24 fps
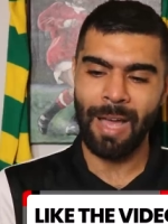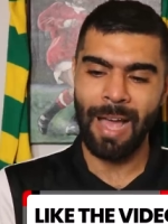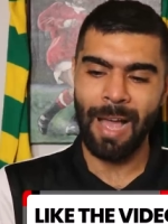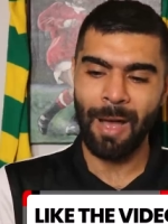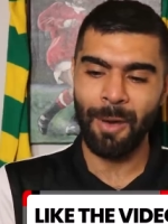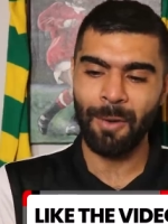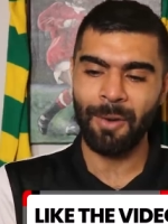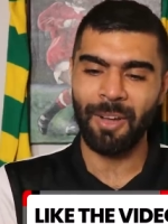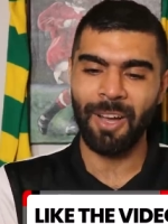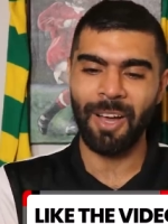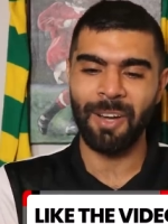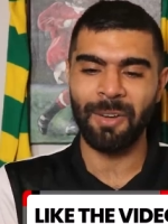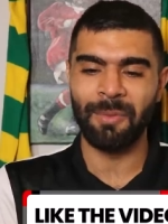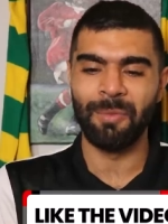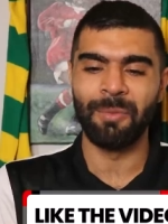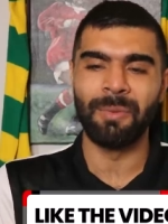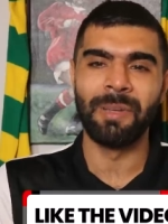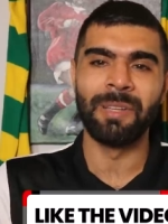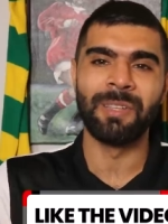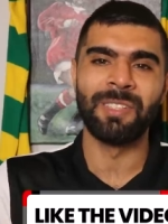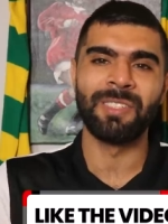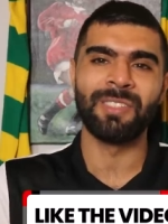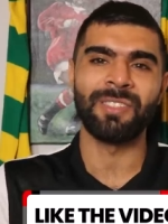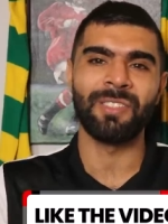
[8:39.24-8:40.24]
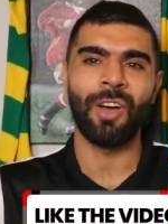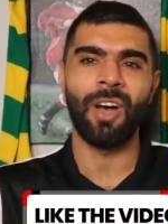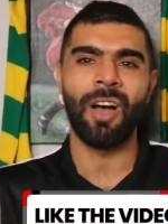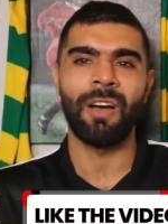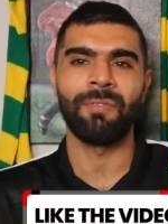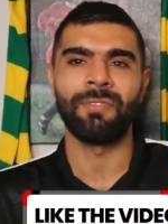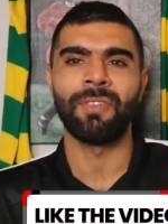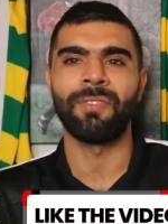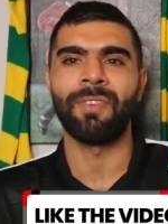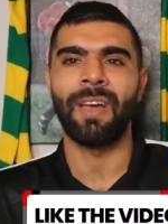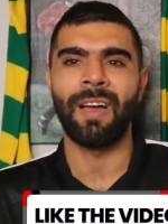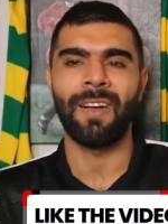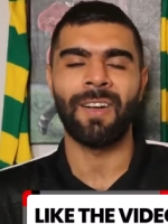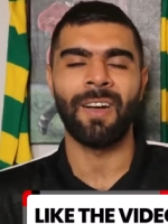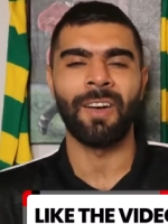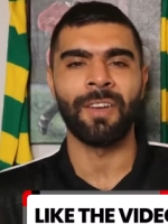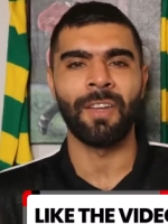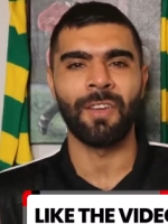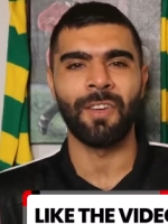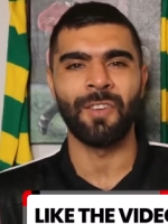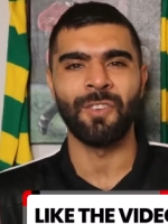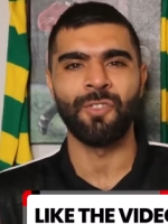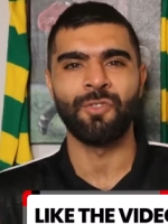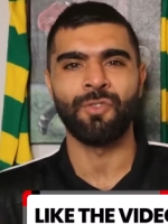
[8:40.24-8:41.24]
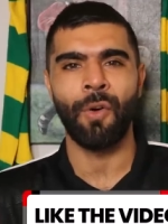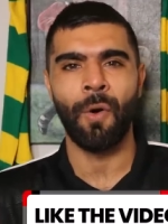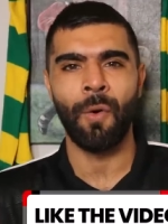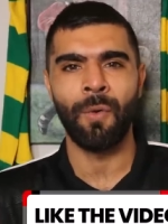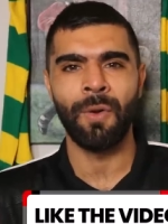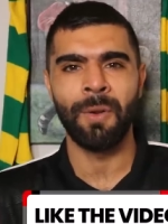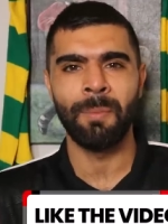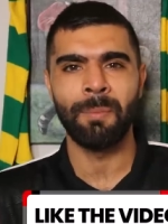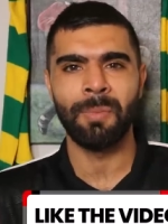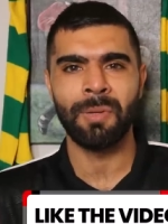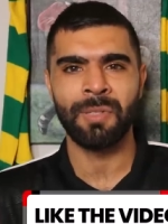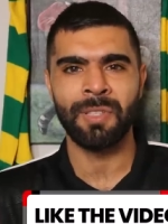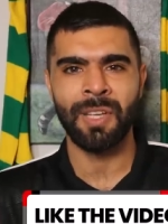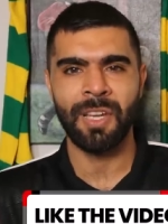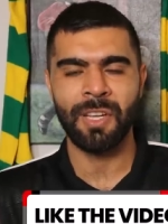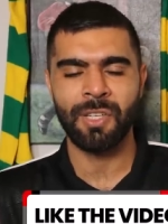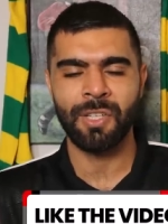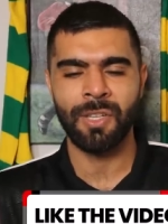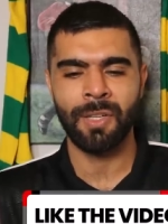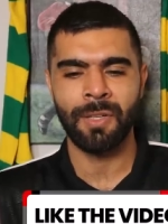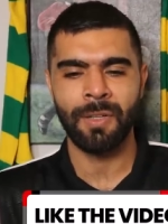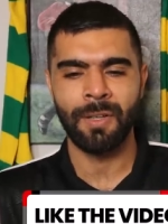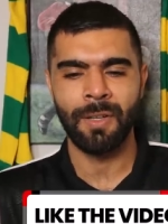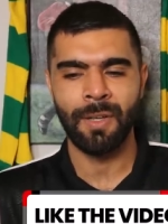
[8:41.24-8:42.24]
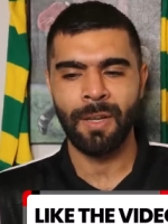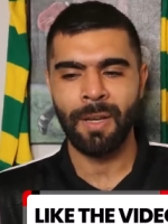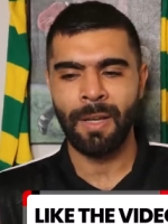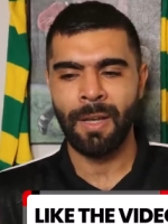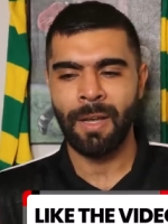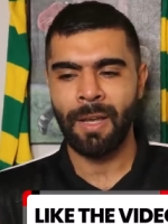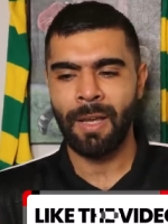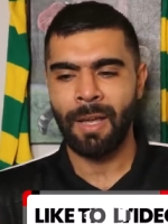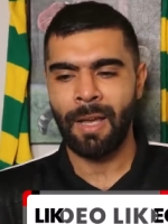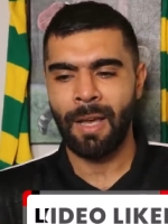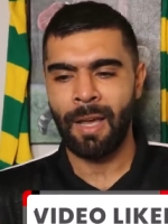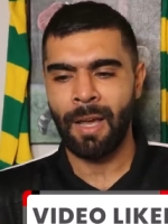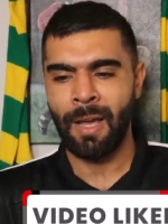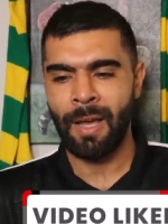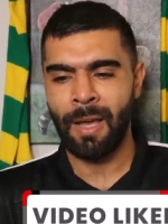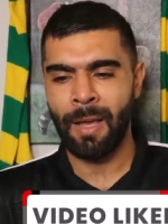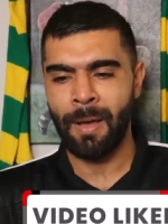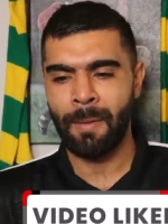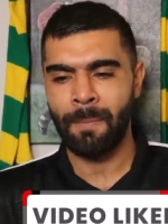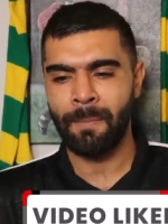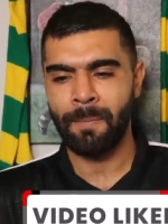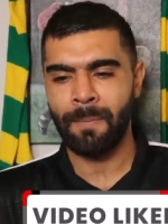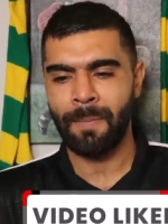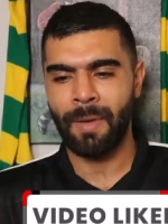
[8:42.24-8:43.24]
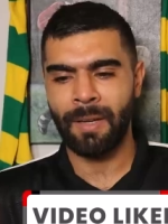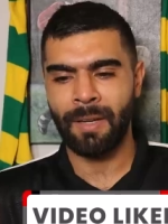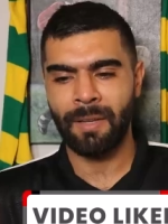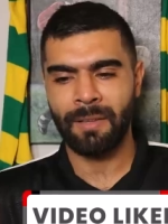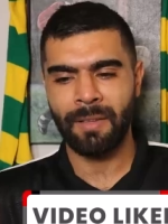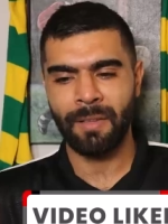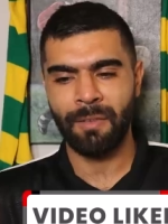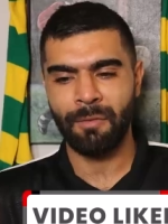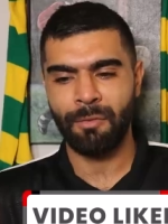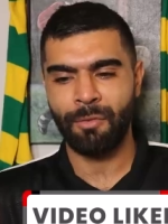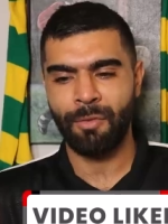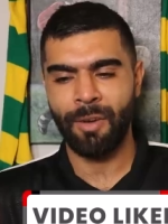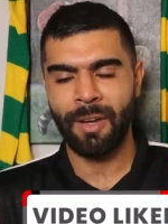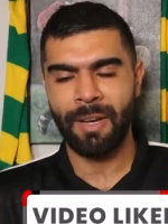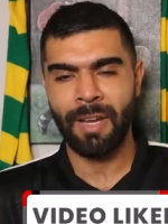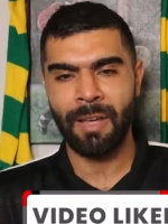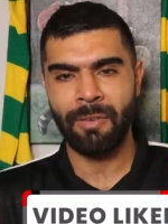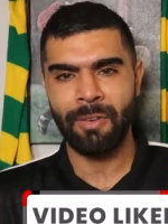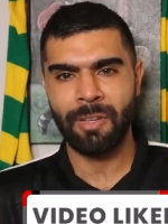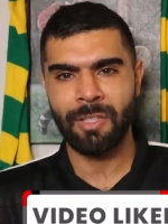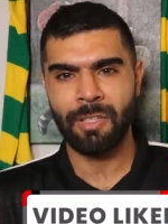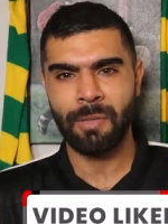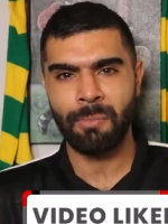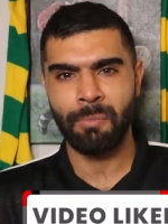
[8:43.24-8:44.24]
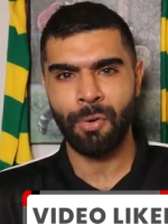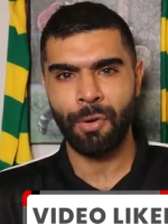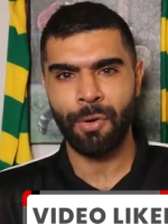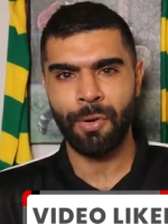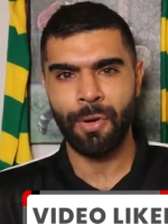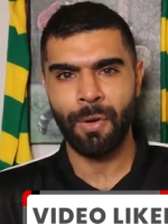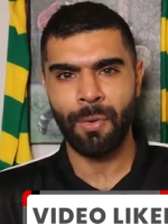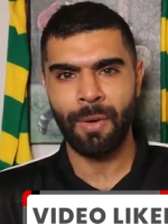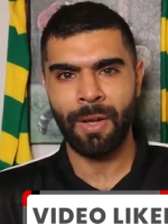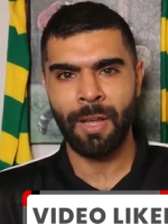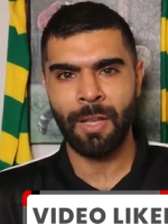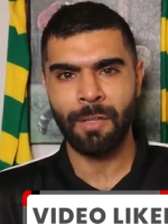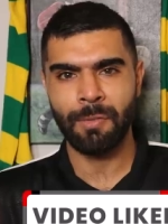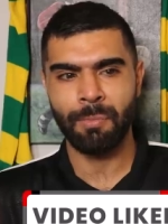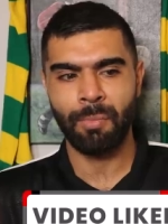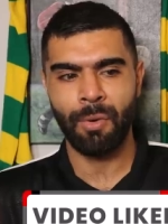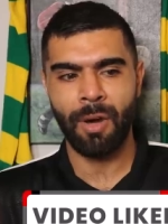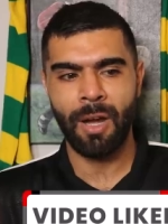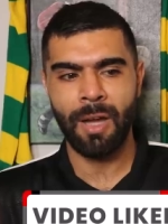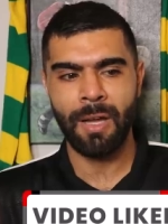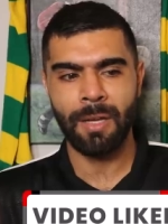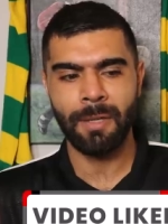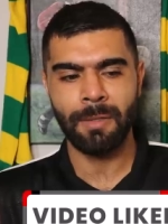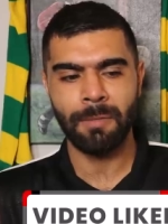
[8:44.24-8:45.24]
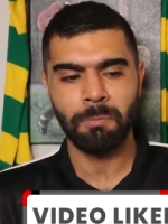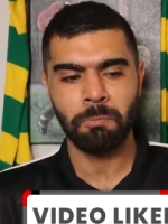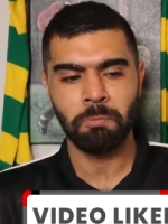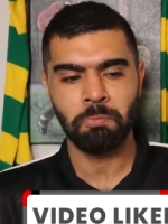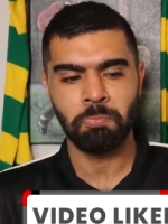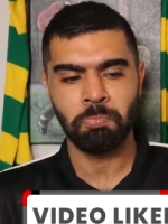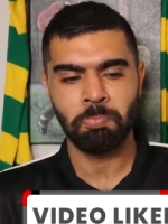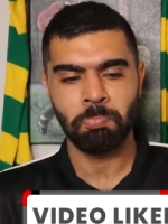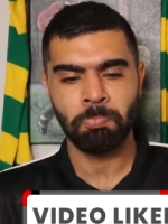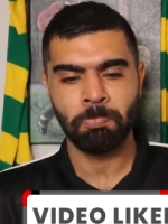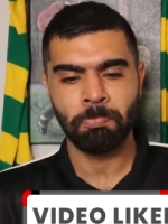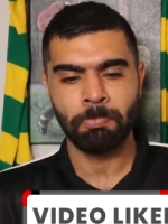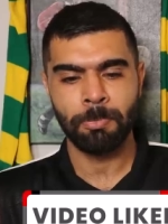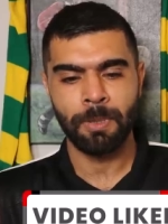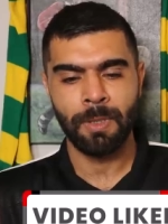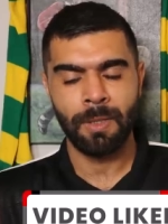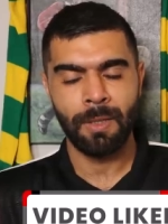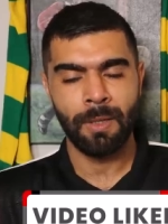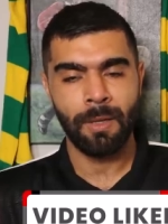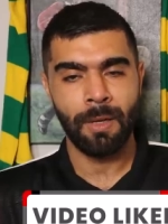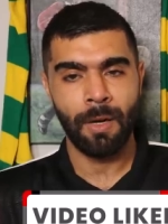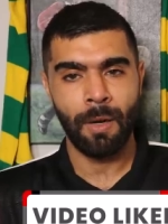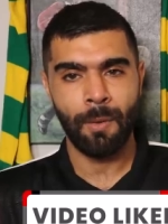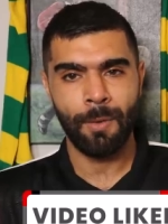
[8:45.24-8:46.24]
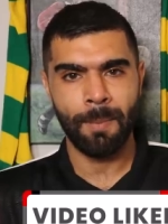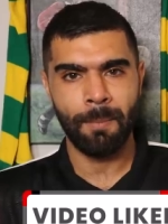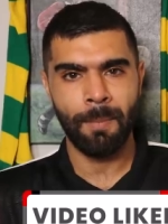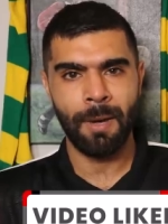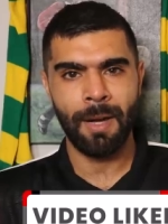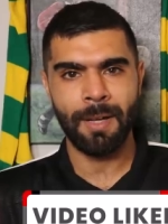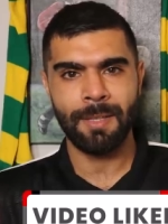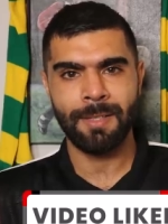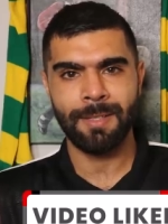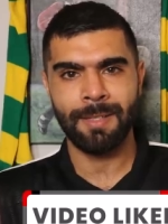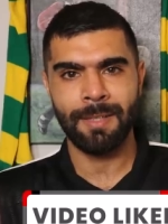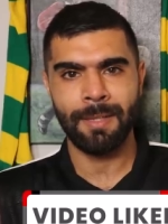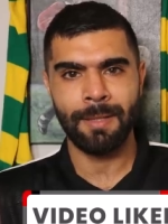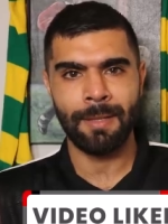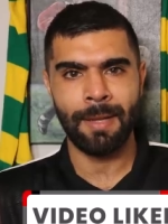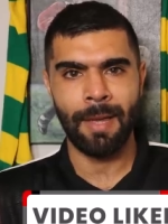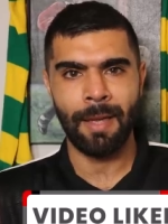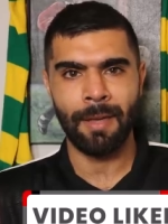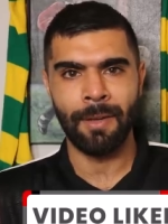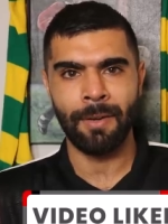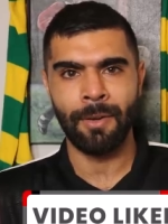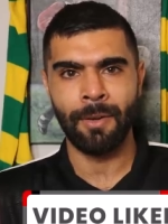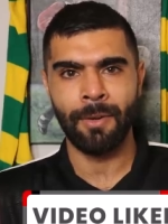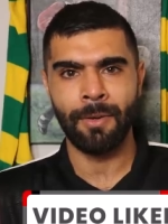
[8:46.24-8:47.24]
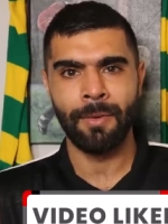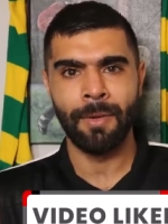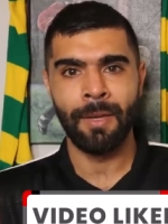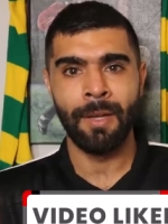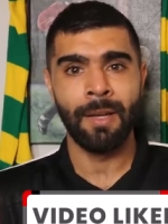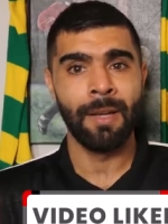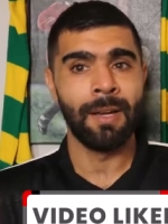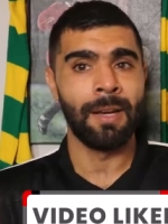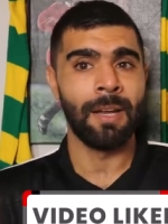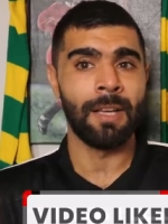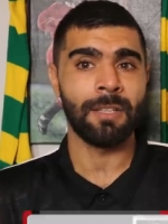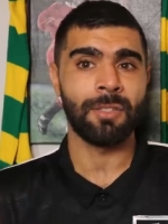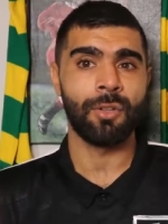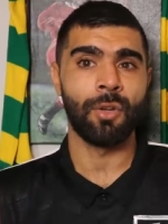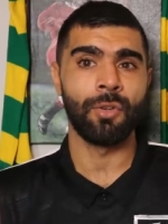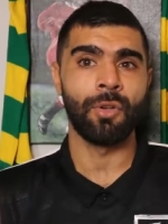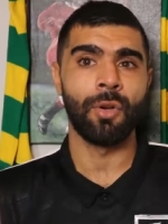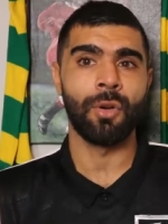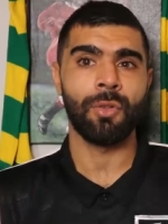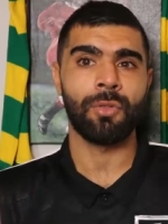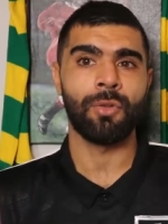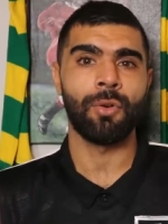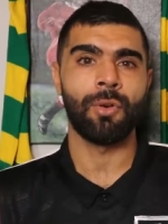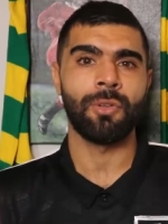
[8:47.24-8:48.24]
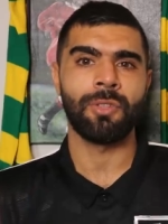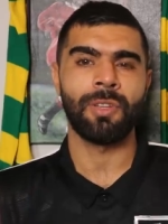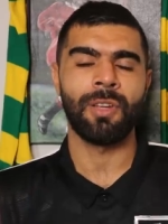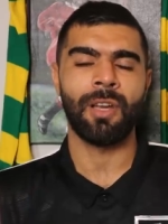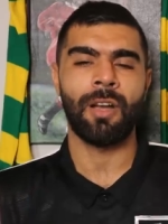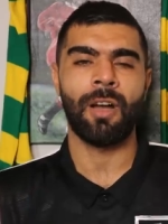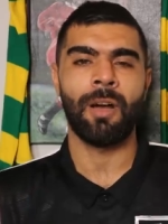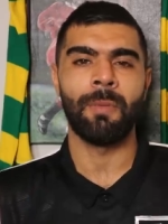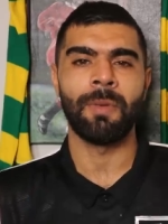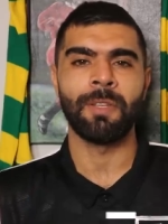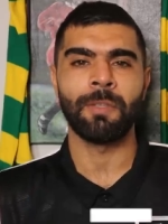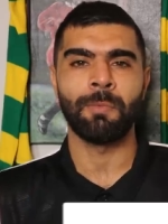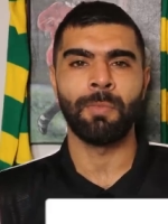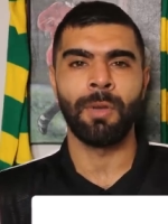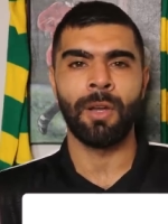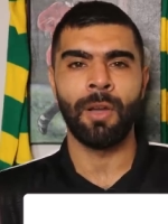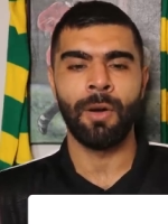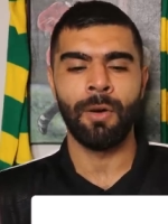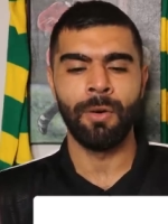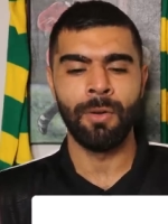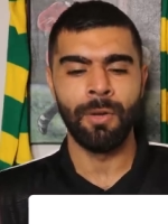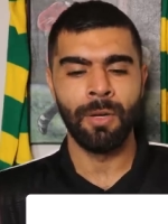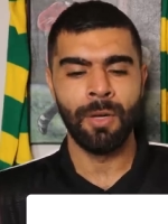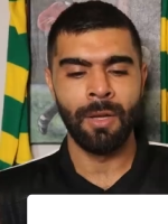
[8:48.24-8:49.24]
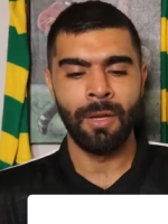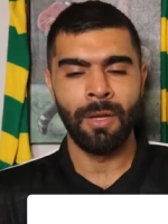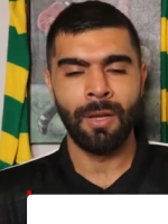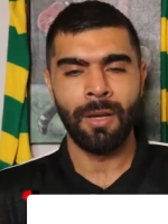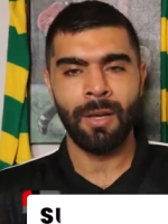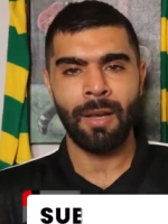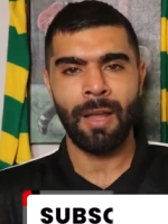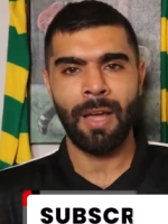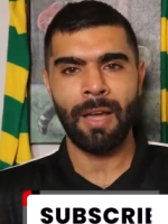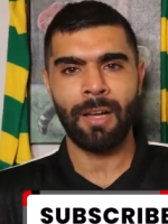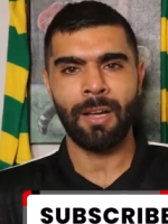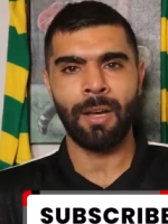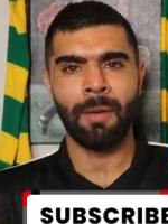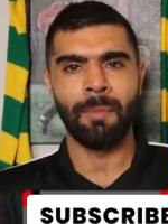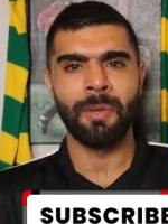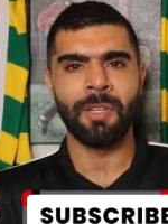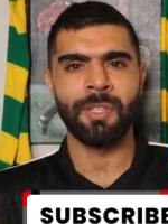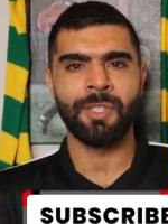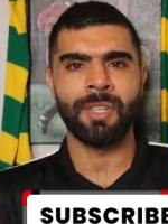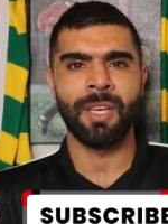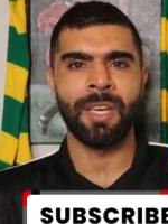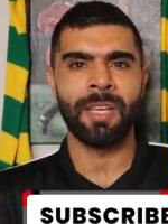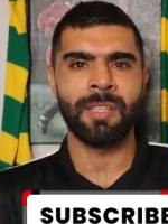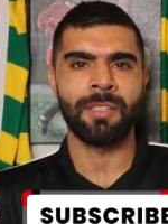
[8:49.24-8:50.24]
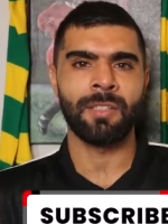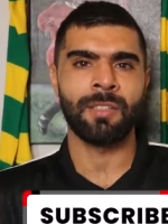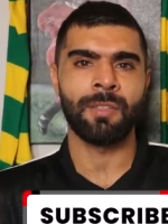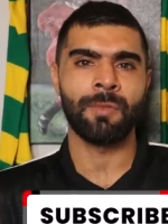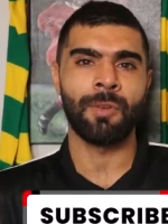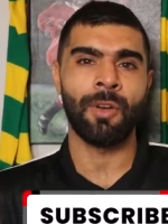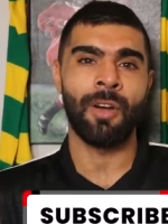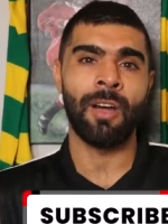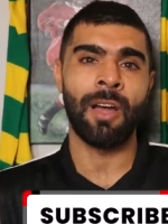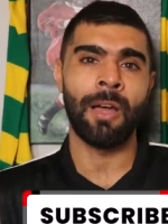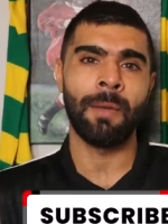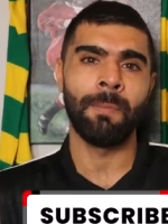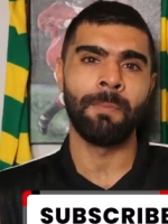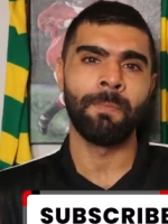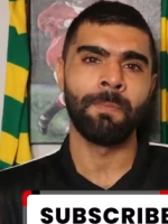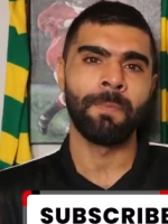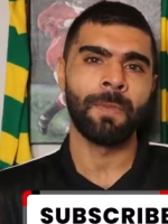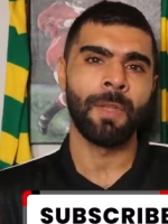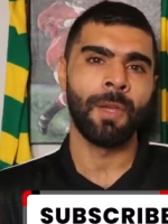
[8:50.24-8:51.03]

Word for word: how kind of we started that kind of controlling possession. Um, and I think Fred Eriksen Bruno against Brighton. I wouldn't mind seeing that, you know. Let us know your thoughts in the comments below. Like, comment, share, subscribe.